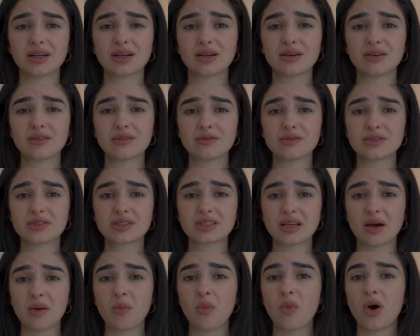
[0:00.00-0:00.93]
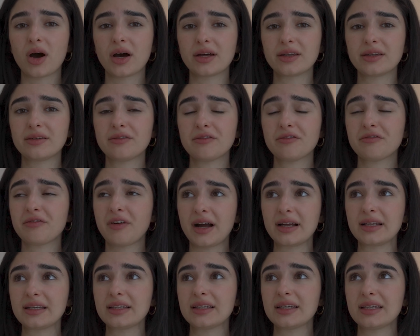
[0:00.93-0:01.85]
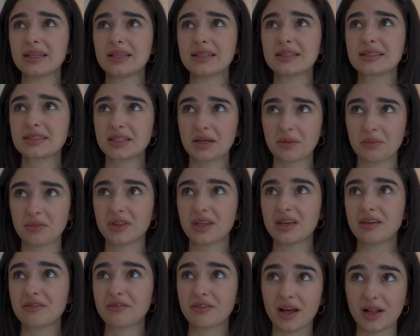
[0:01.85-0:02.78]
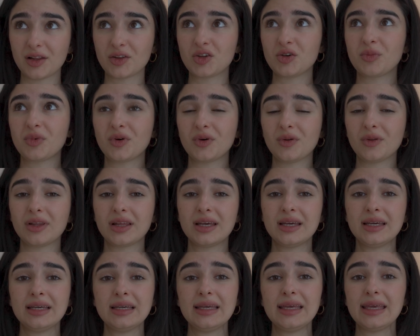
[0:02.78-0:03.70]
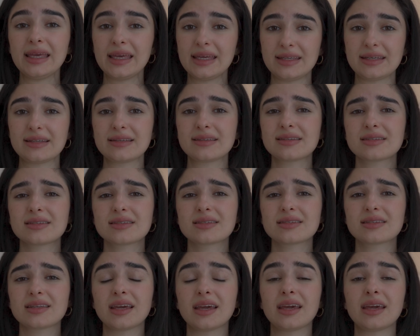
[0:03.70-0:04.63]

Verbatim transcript: of someone finding something valuable in it.